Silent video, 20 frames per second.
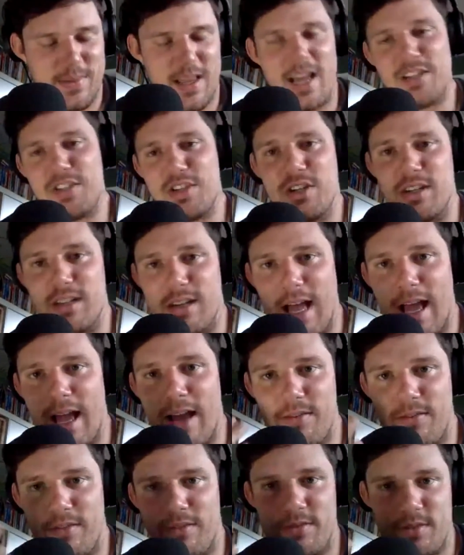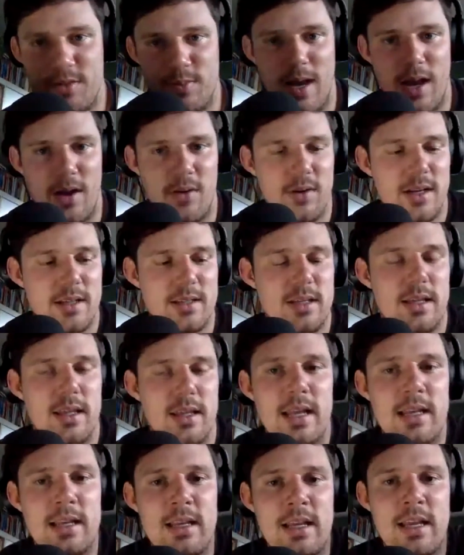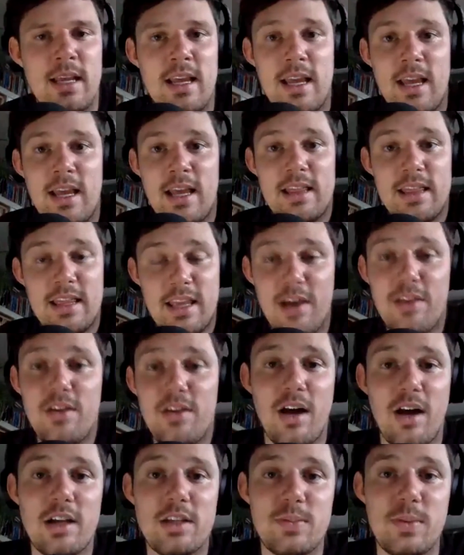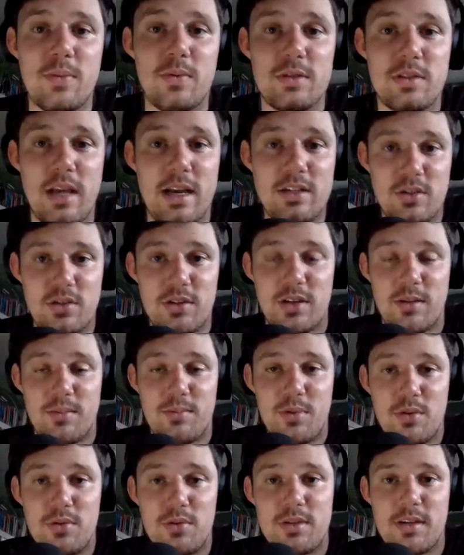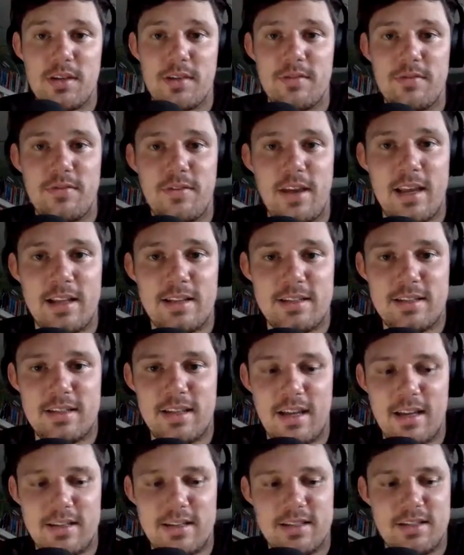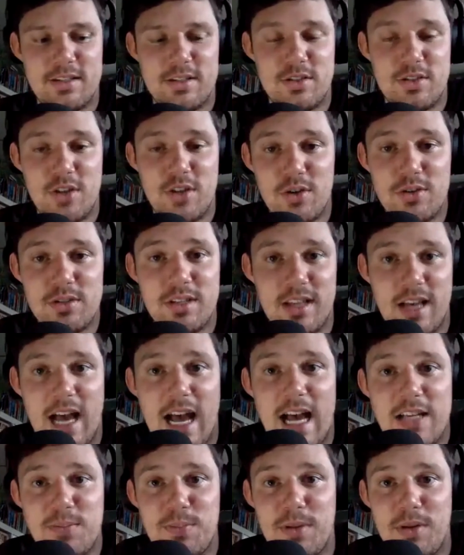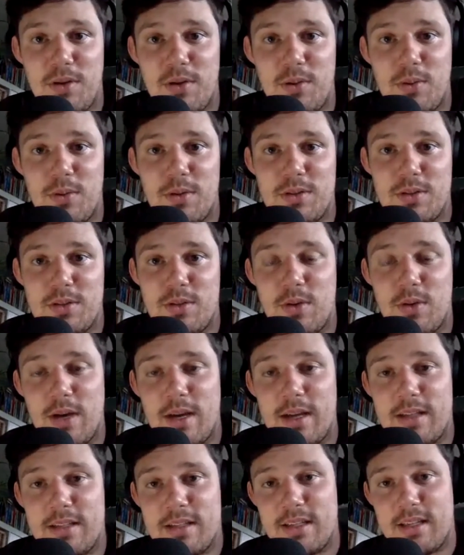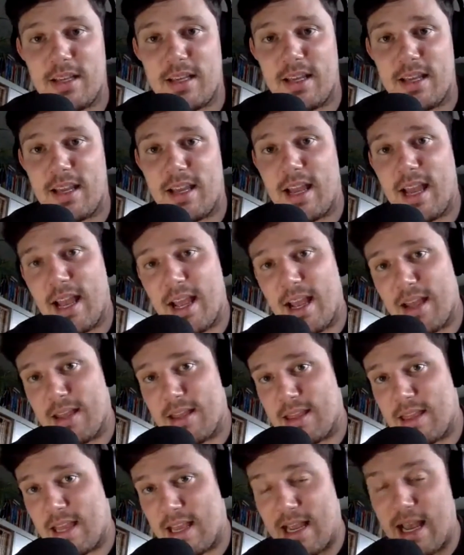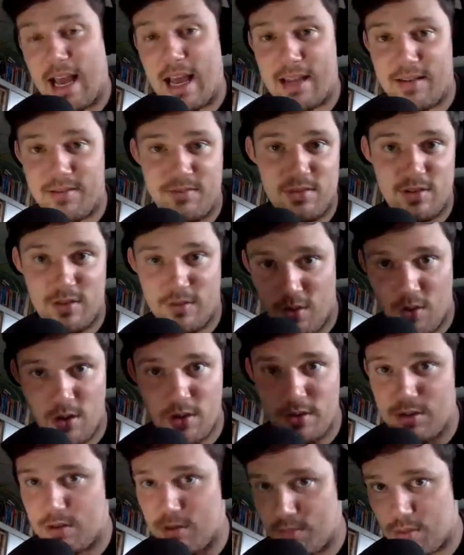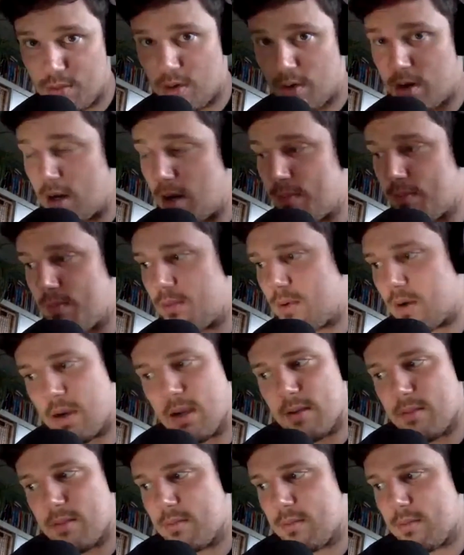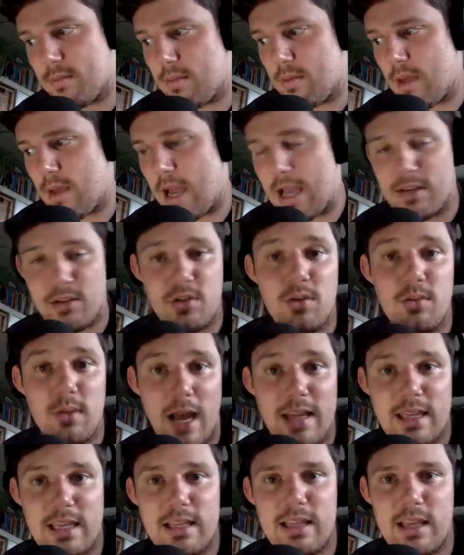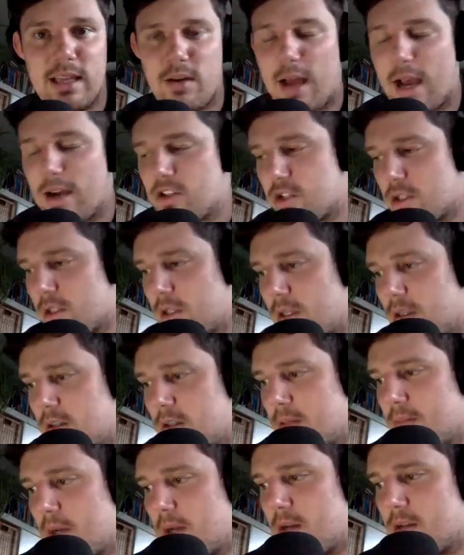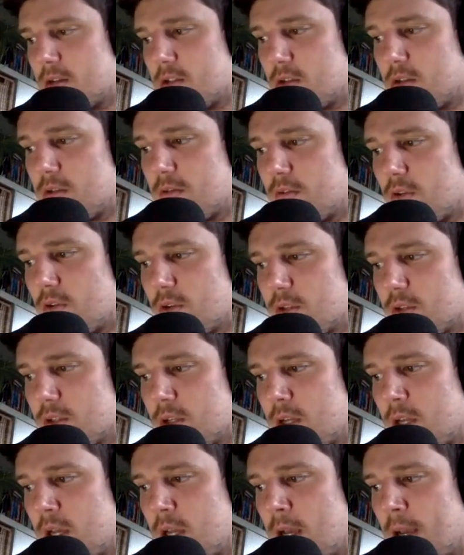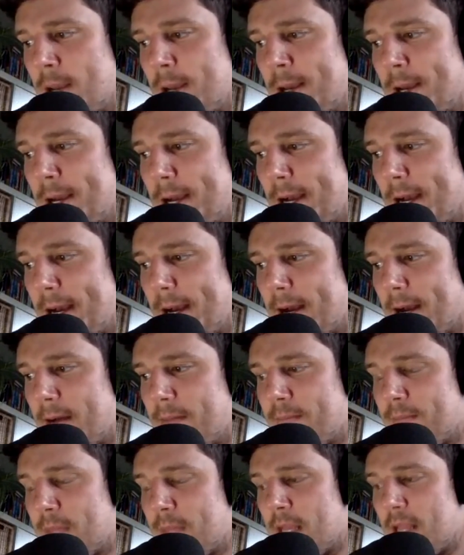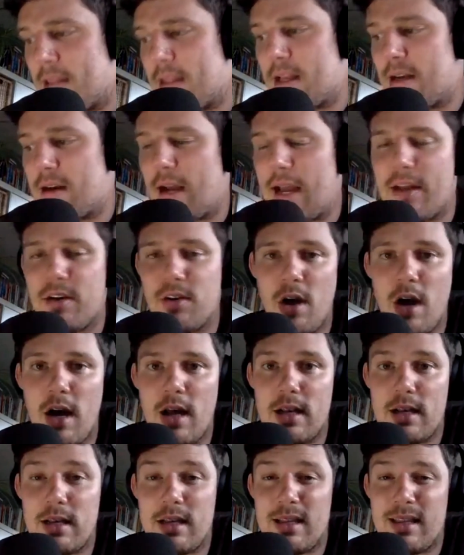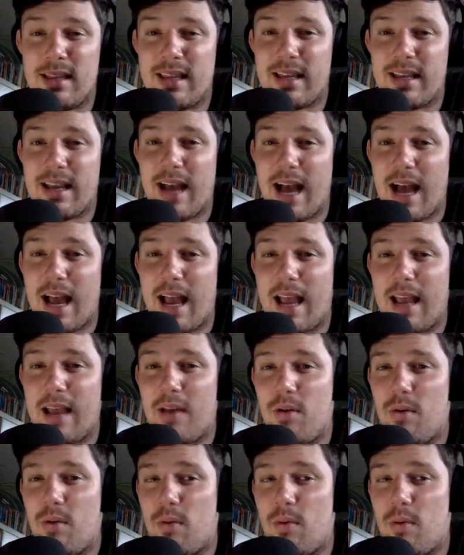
shouldn't smile when I say that. The other husband was actually abusive and sent Joe to the hospital once or twice. They got divorced or broke up, or I think they were actually legally married, so divorced. Then later on, the guy